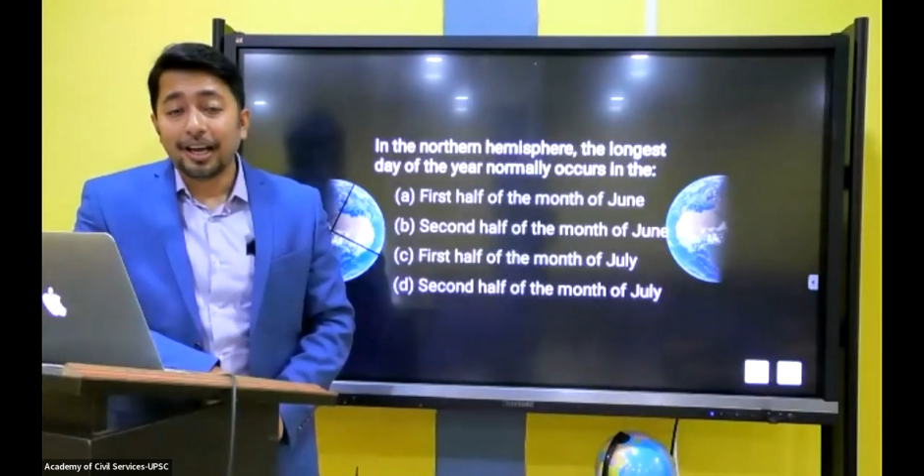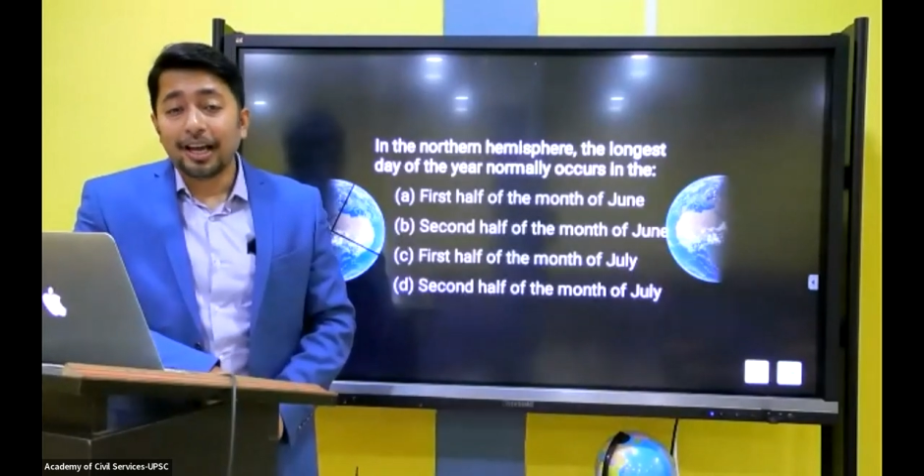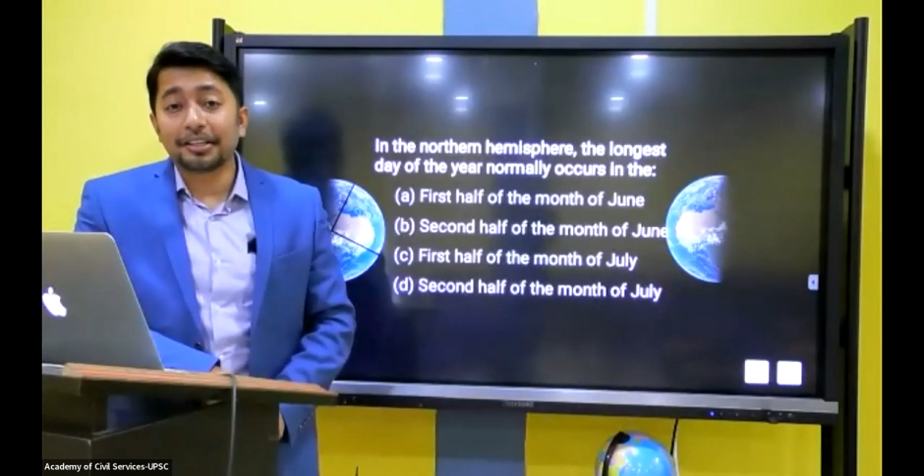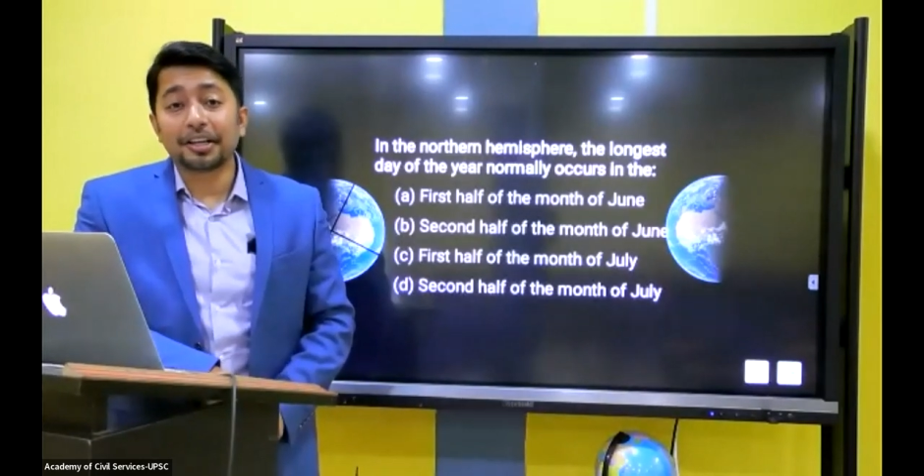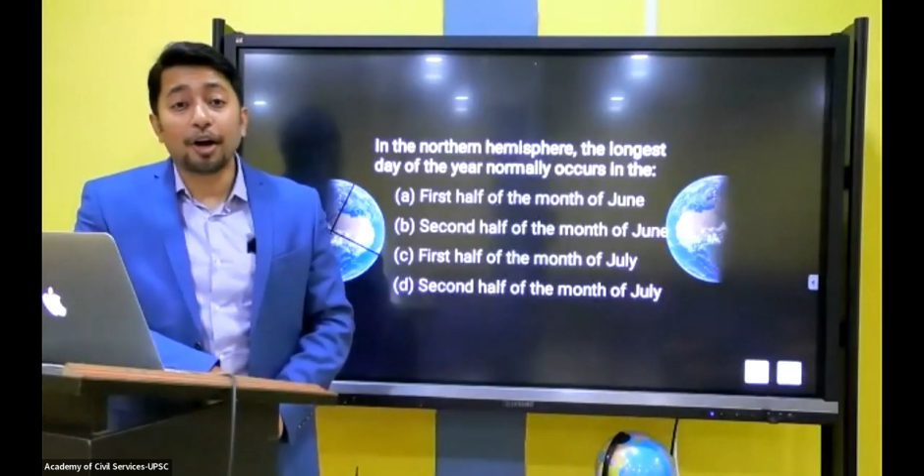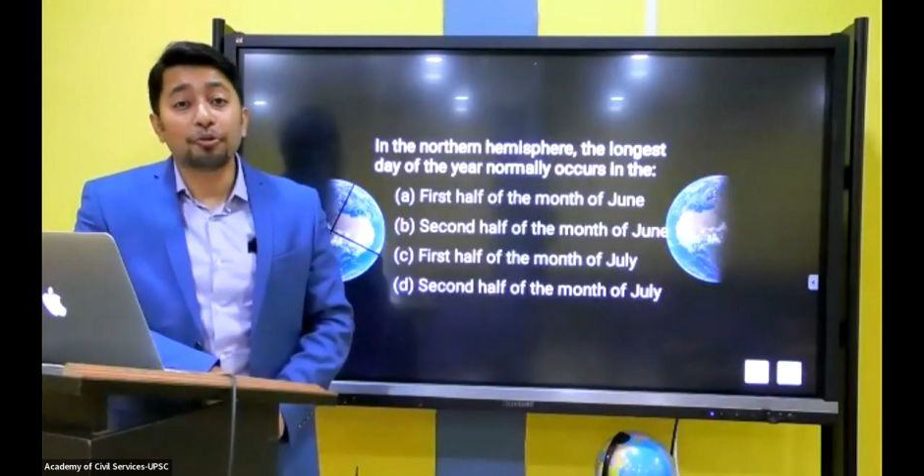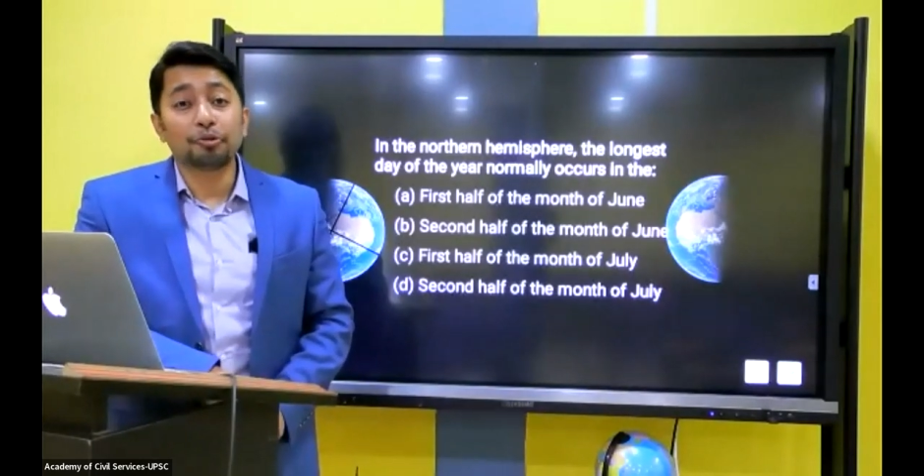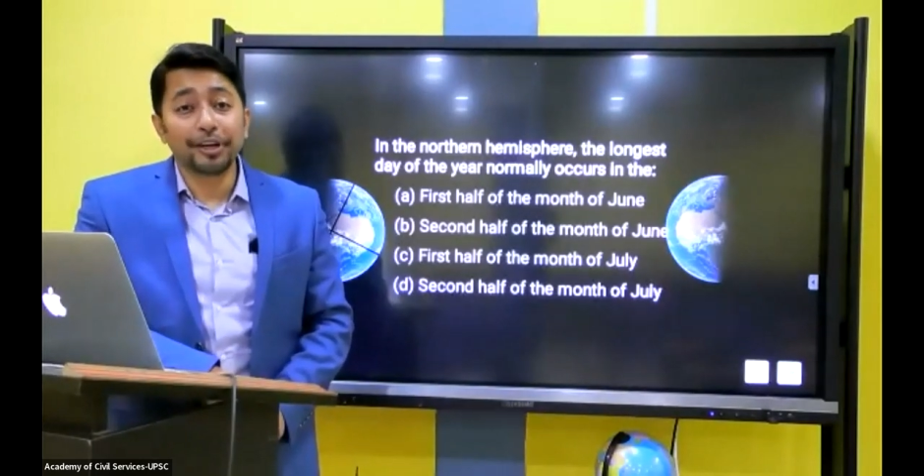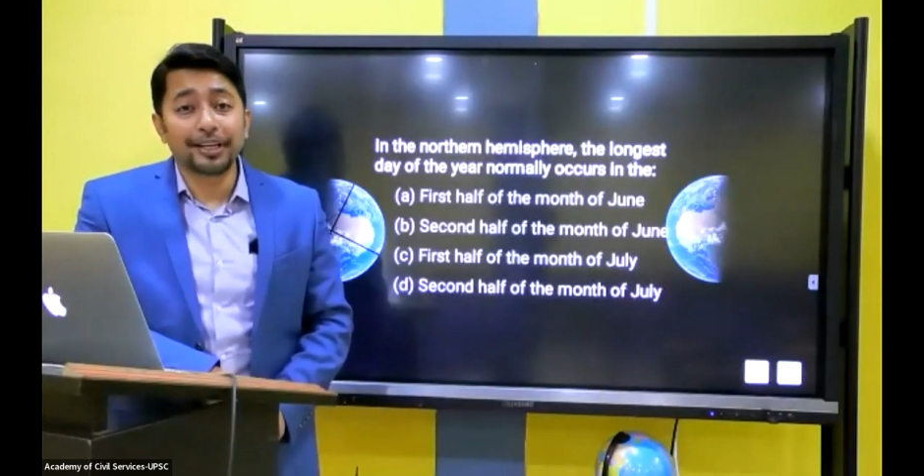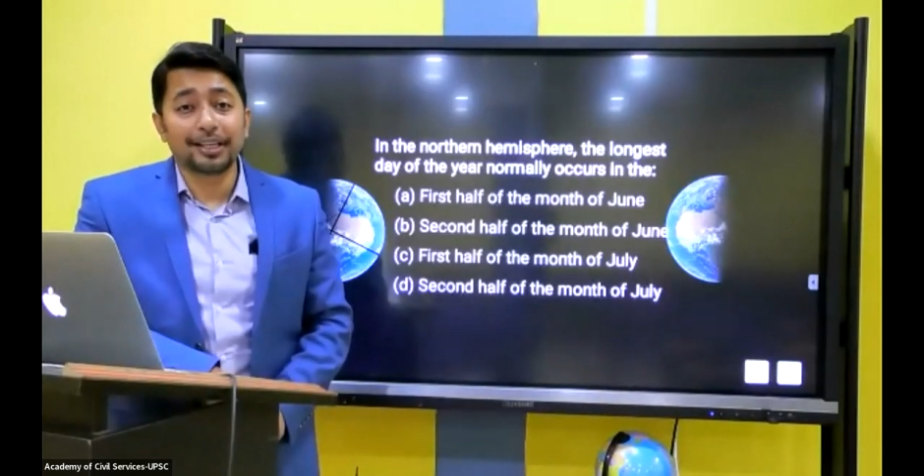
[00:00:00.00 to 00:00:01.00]
and how
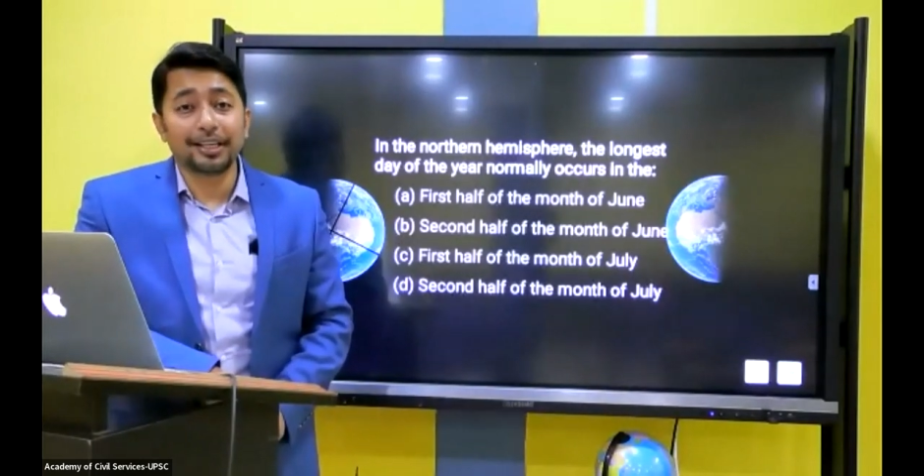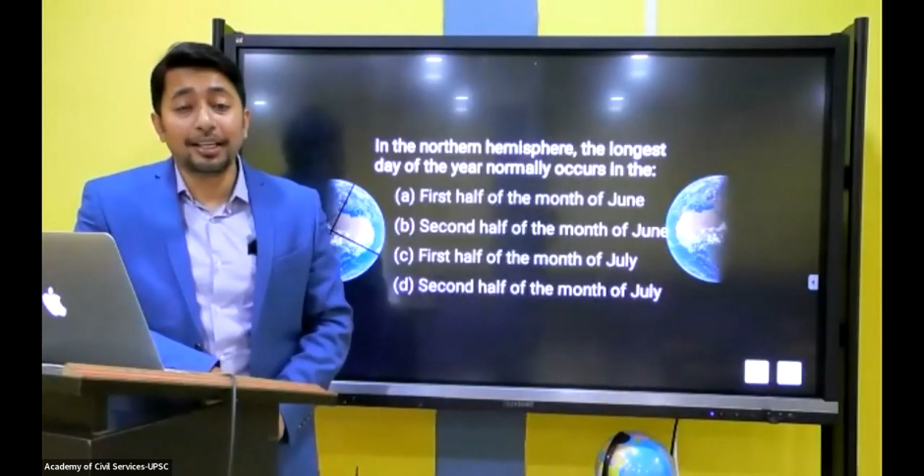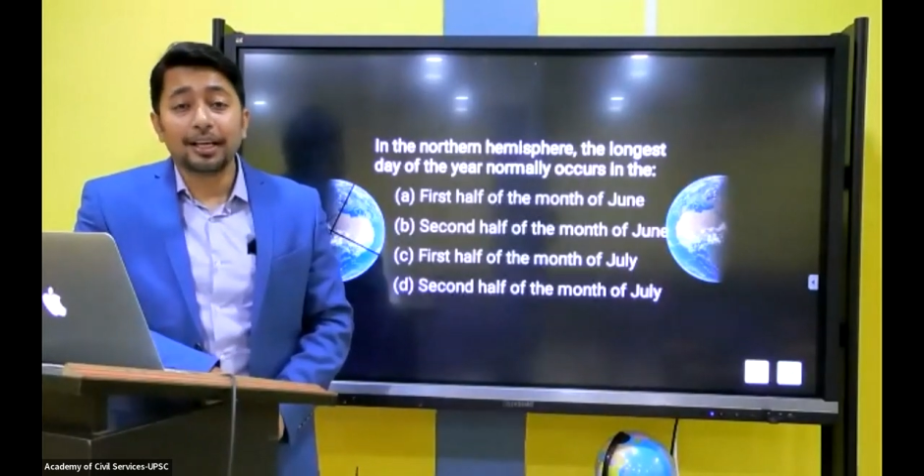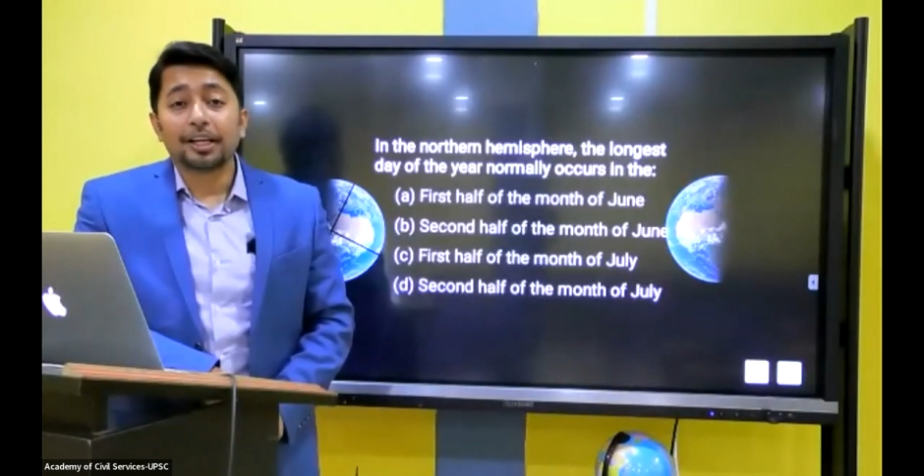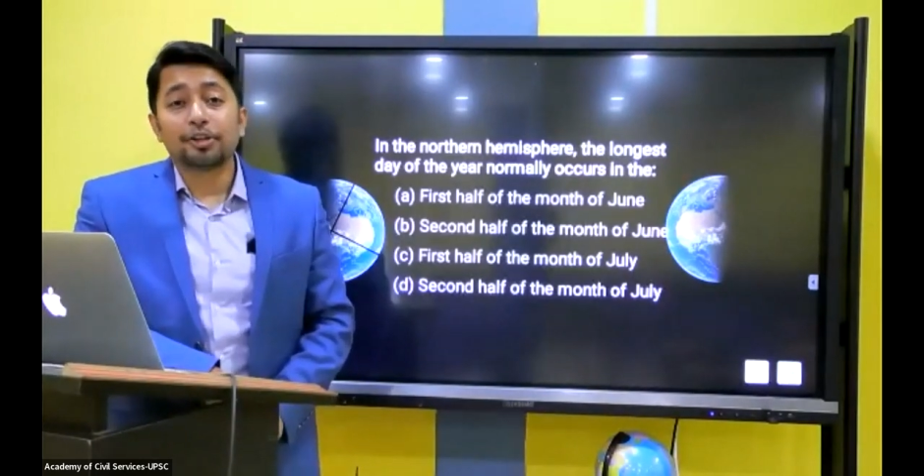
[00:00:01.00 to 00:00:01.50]
quickly